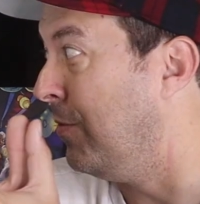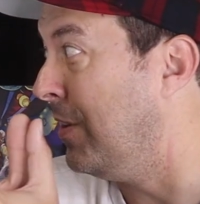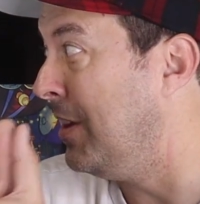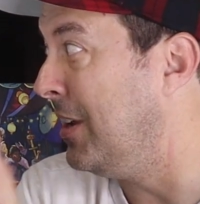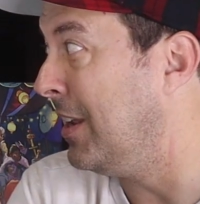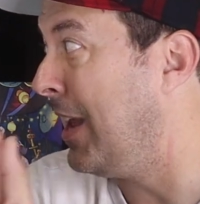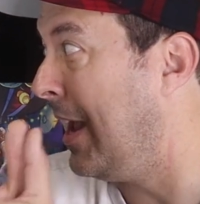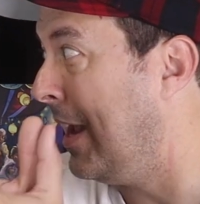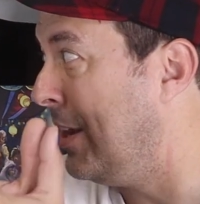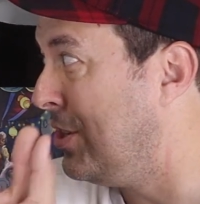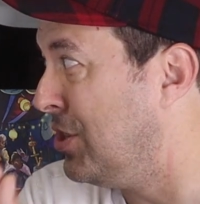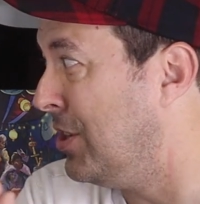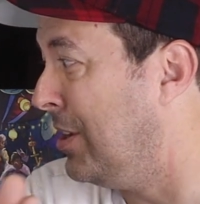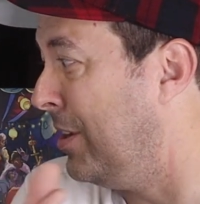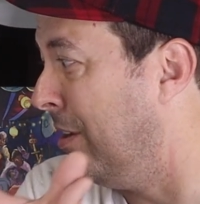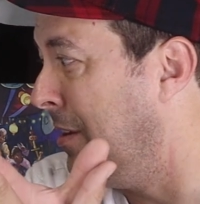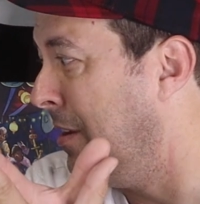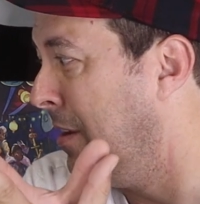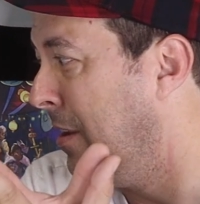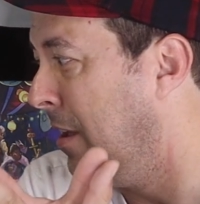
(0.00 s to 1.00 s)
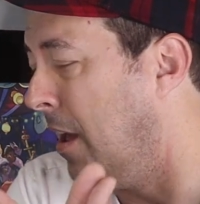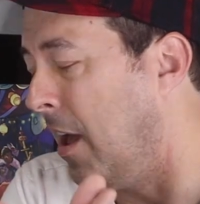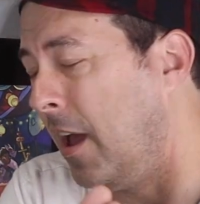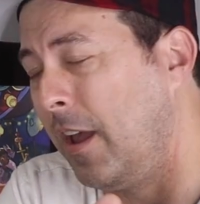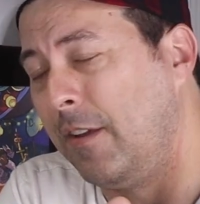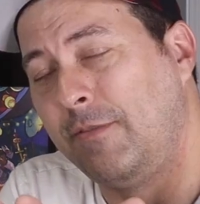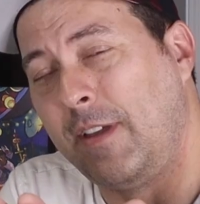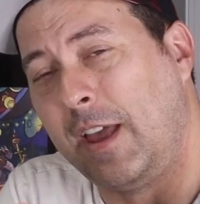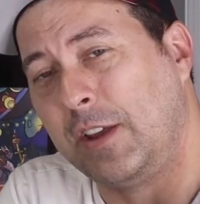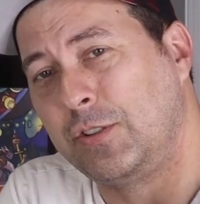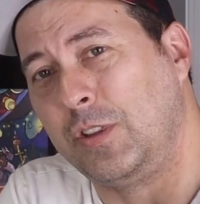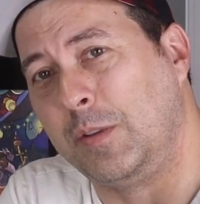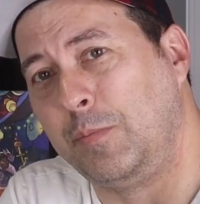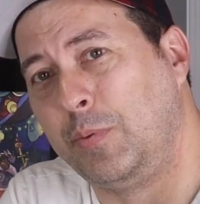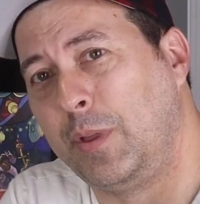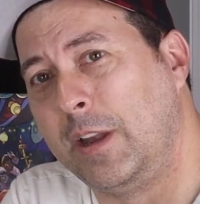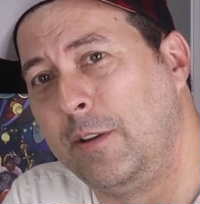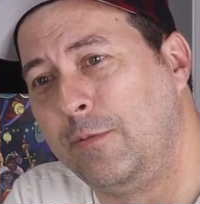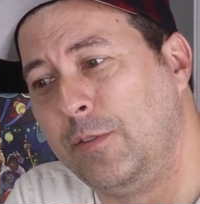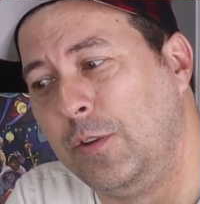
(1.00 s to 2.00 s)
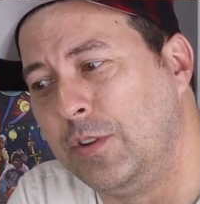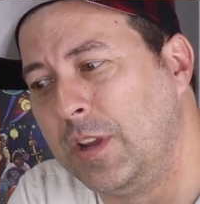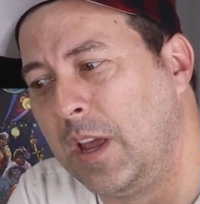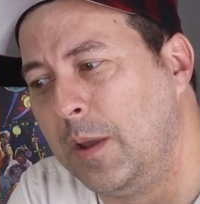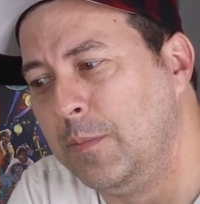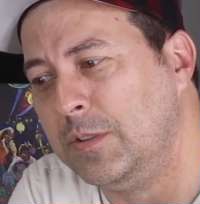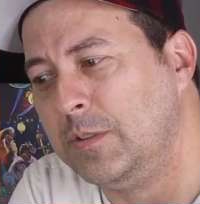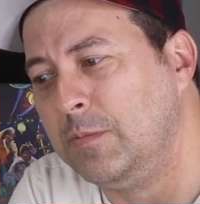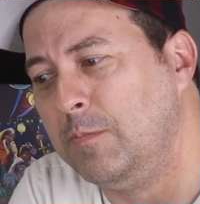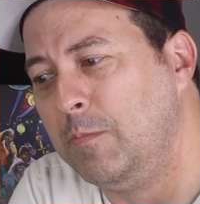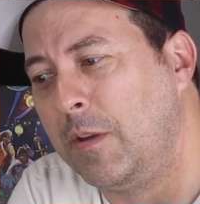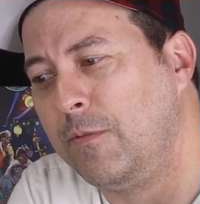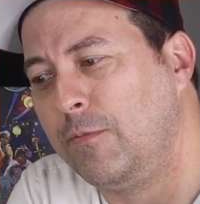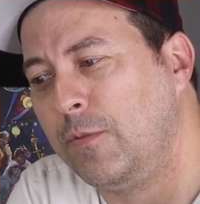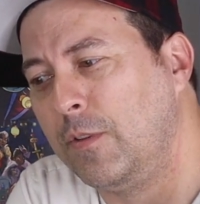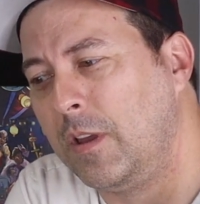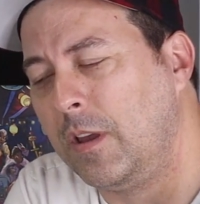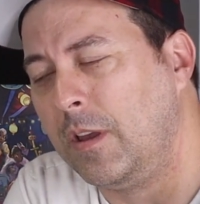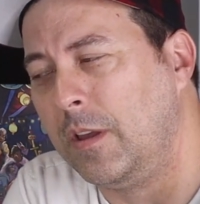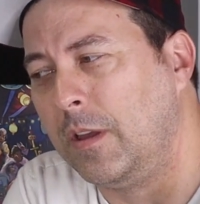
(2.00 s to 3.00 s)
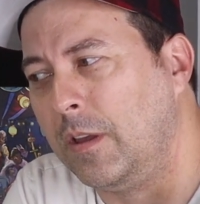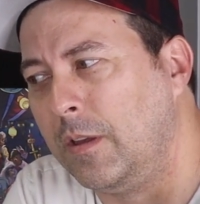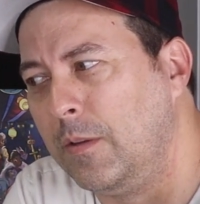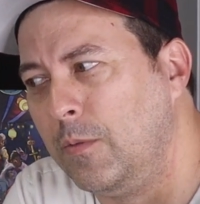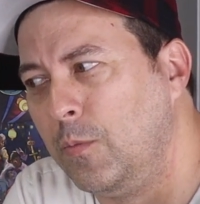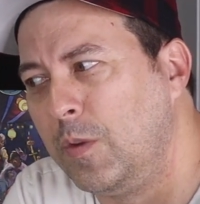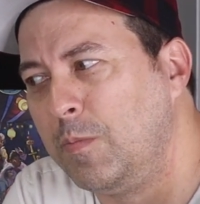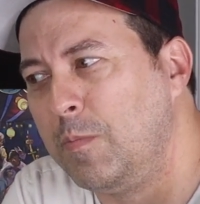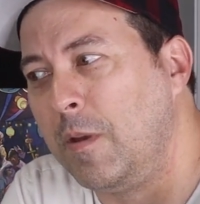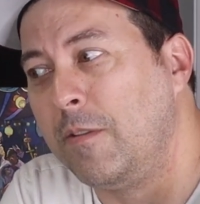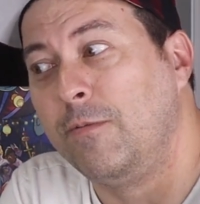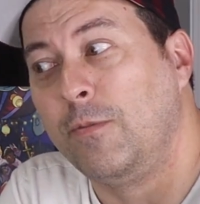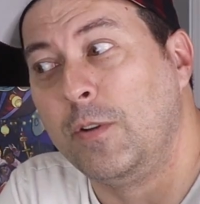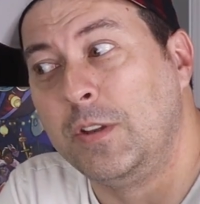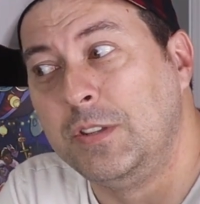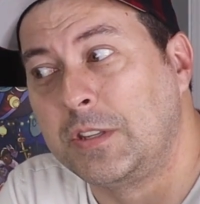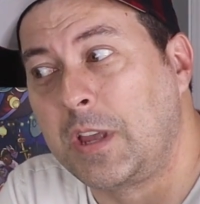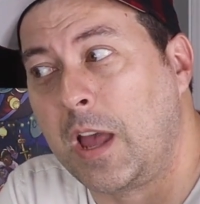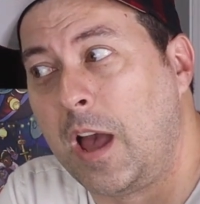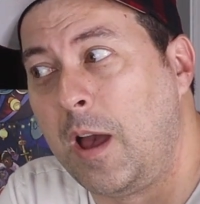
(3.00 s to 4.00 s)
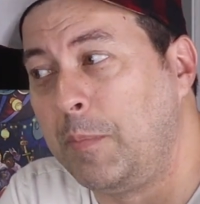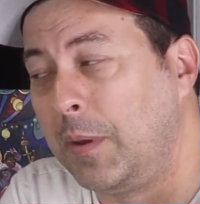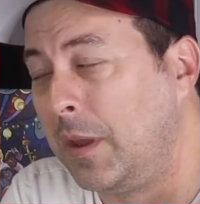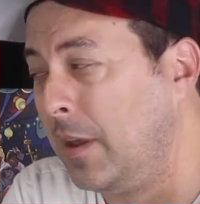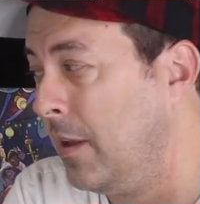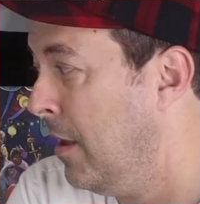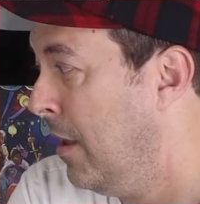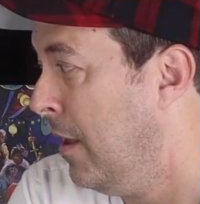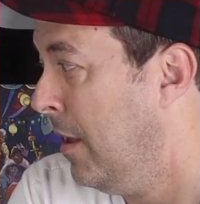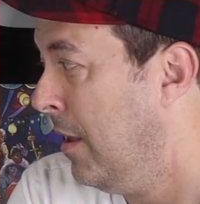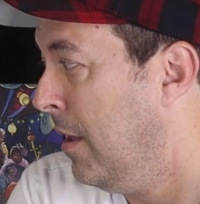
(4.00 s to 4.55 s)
Vindication, I've actually played a few times with my friend's copy,